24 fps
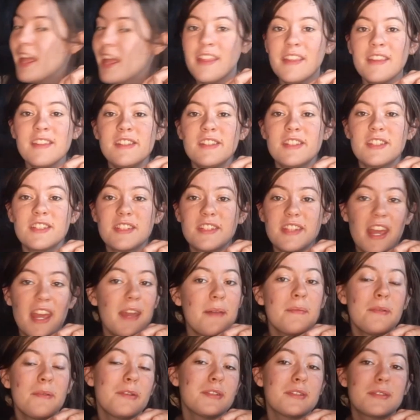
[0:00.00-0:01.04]
This
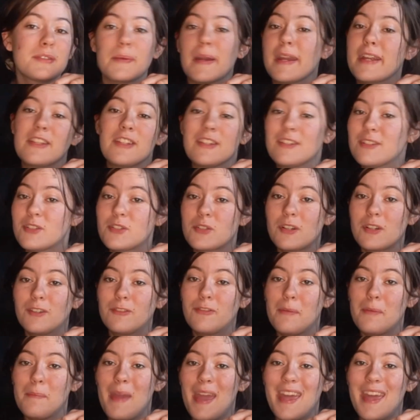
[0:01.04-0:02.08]
table is way too short
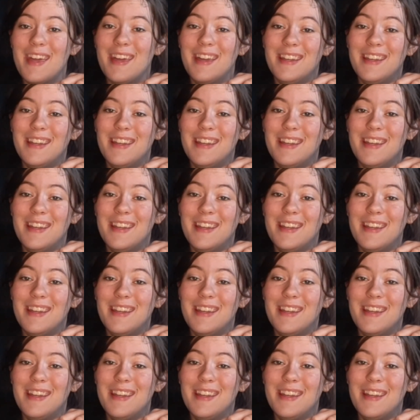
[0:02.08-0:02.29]
for me.